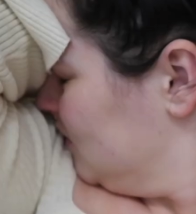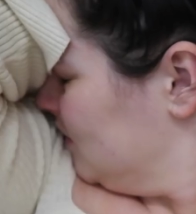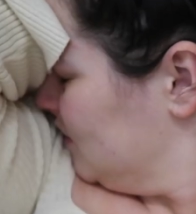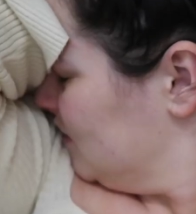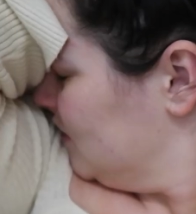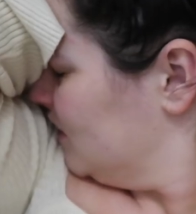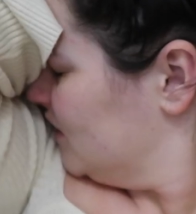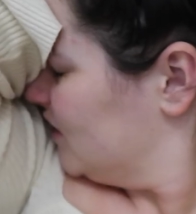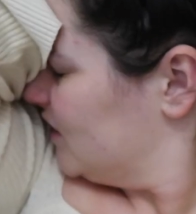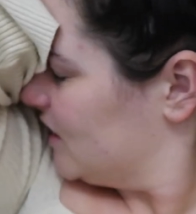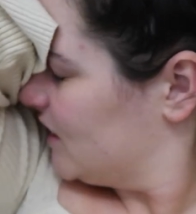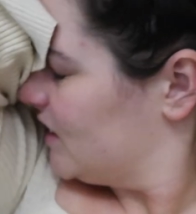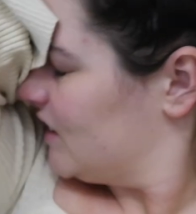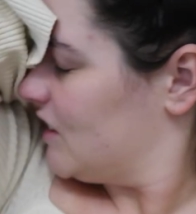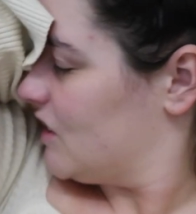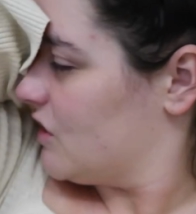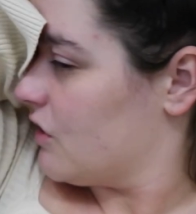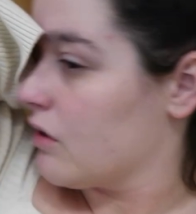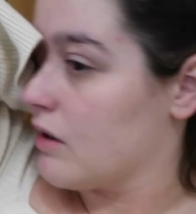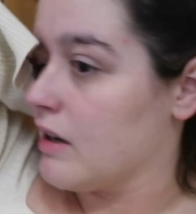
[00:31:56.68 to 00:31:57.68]
Oh, I'm just
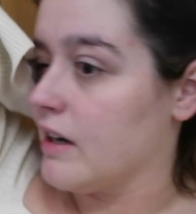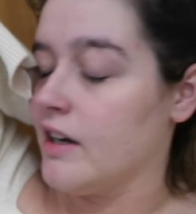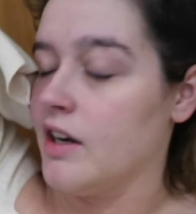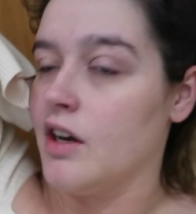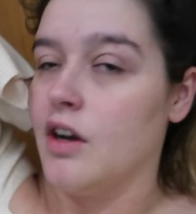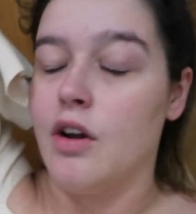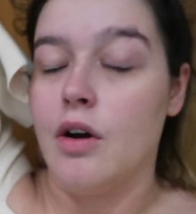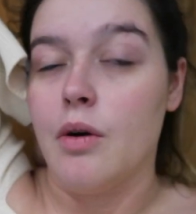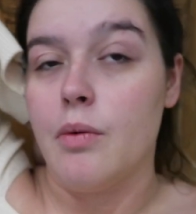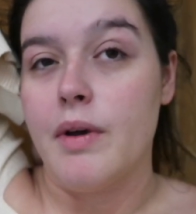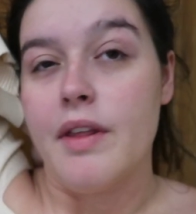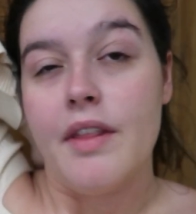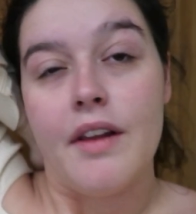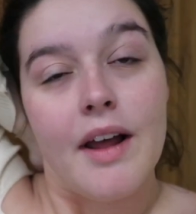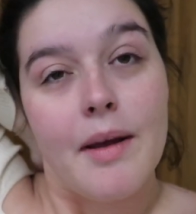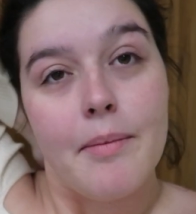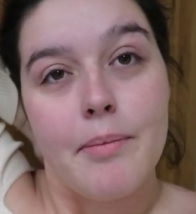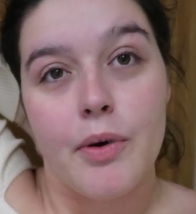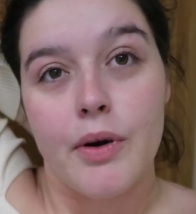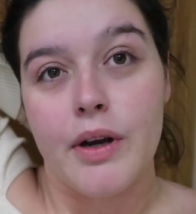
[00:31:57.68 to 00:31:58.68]
struggling a lot with
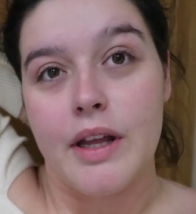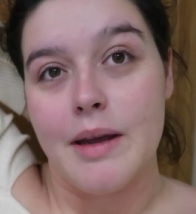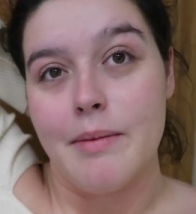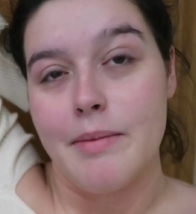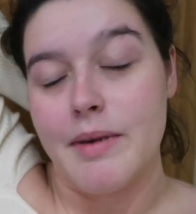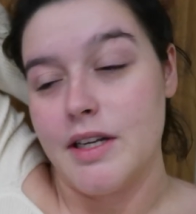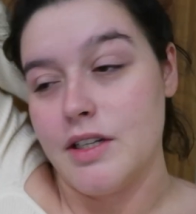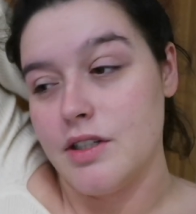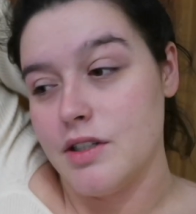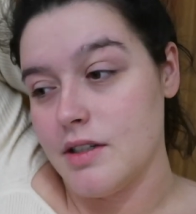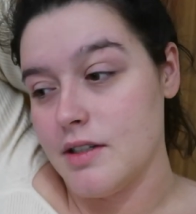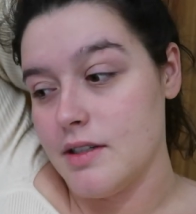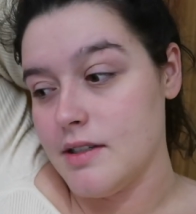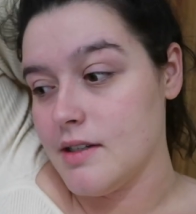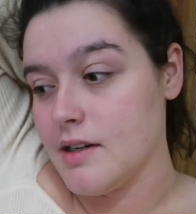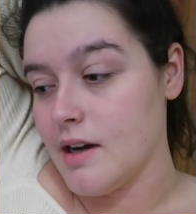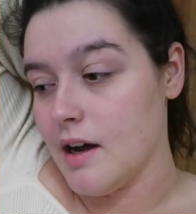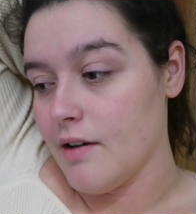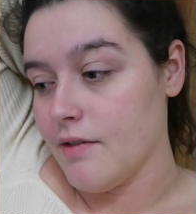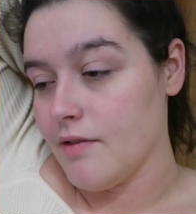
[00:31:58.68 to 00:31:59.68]
like body image and
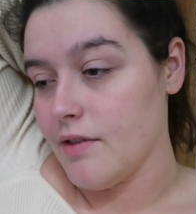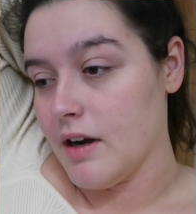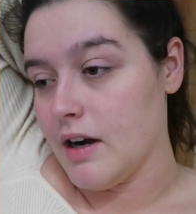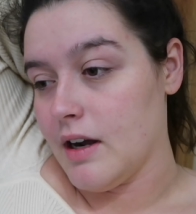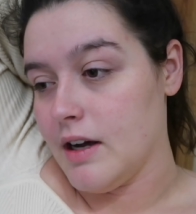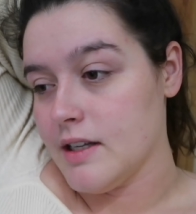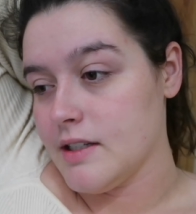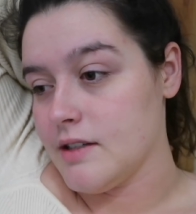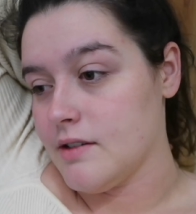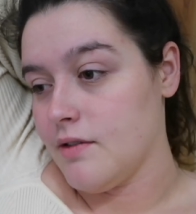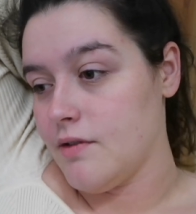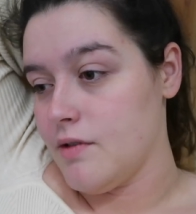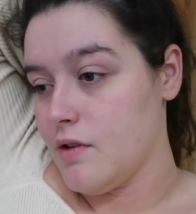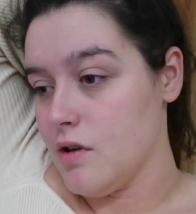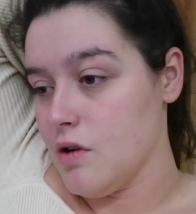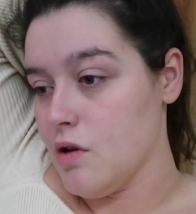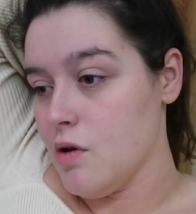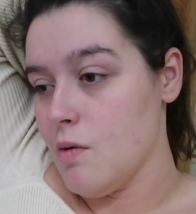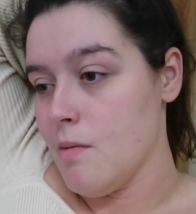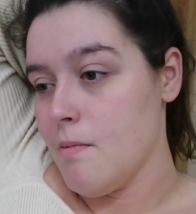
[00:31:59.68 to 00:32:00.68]
stuff the last
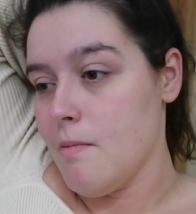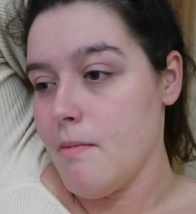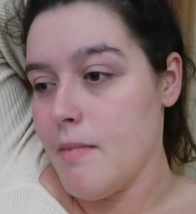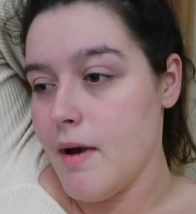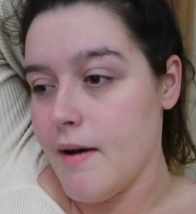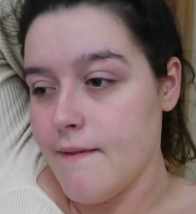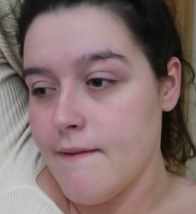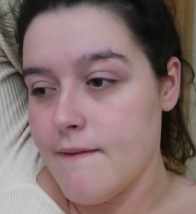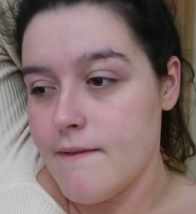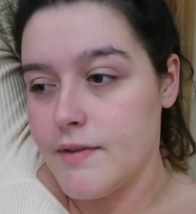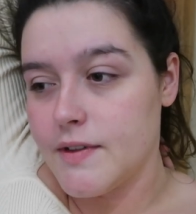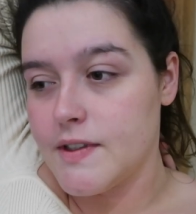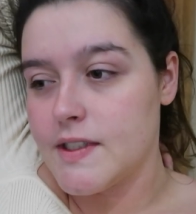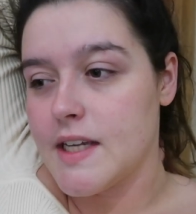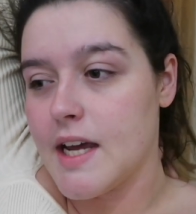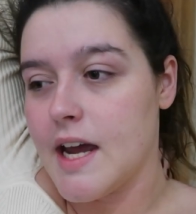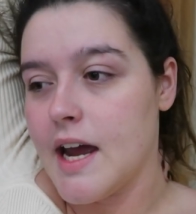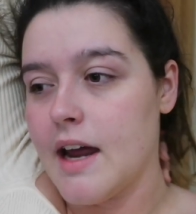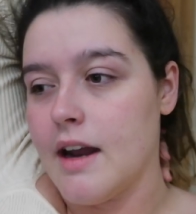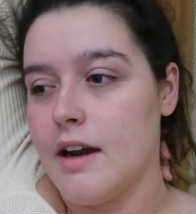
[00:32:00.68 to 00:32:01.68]
few
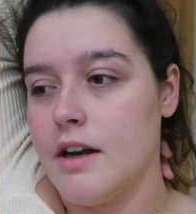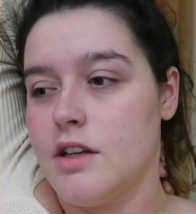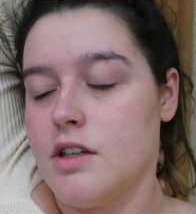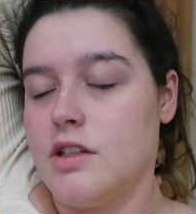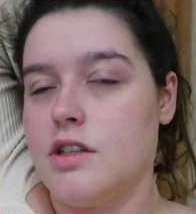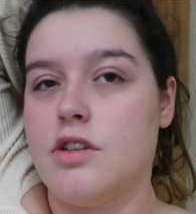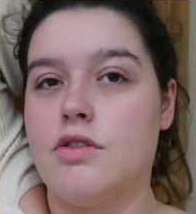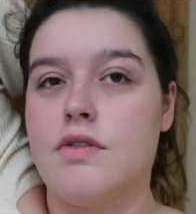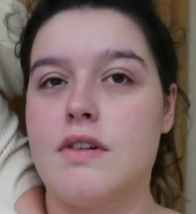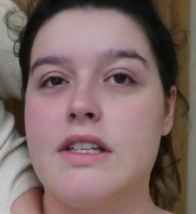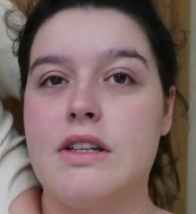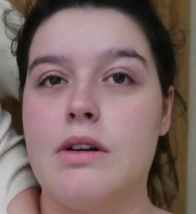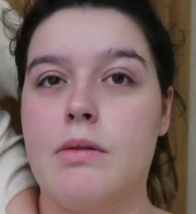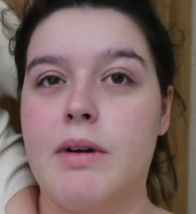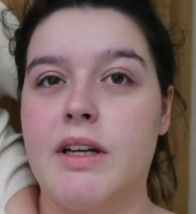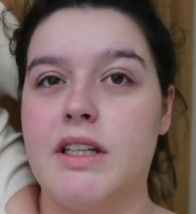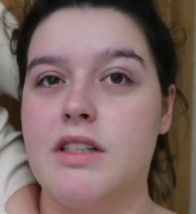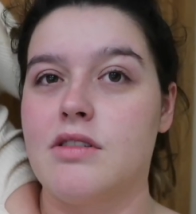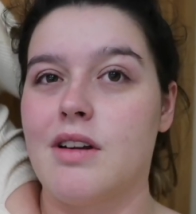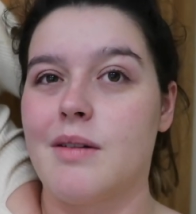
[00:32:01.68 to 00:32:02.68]
months, and I just addressed it on
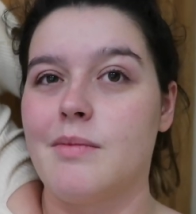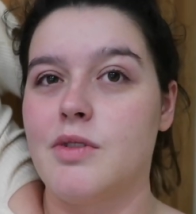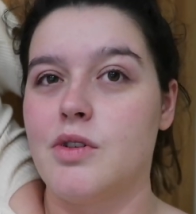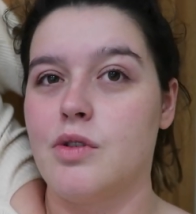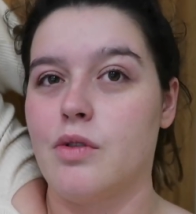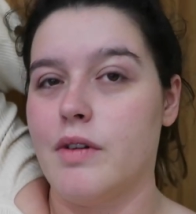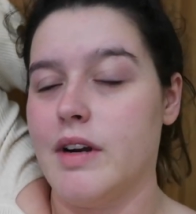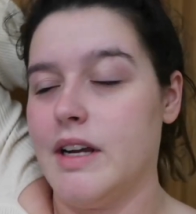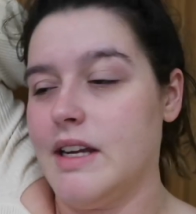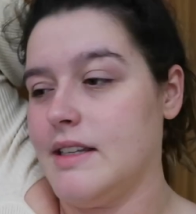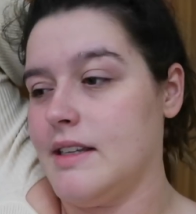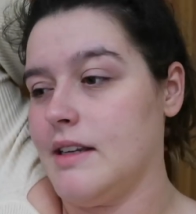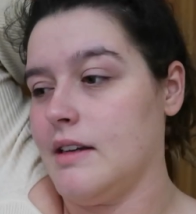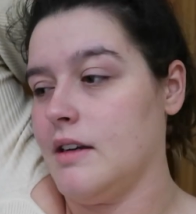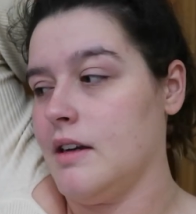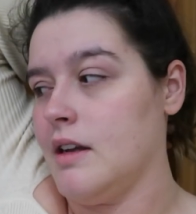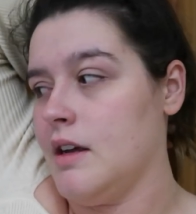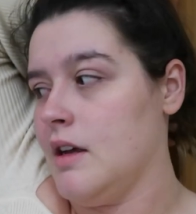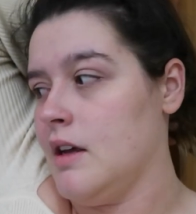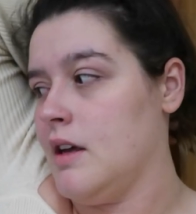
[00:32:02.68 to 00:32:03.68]
my Instagram stories,
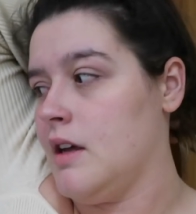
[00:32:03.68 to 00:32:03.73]
and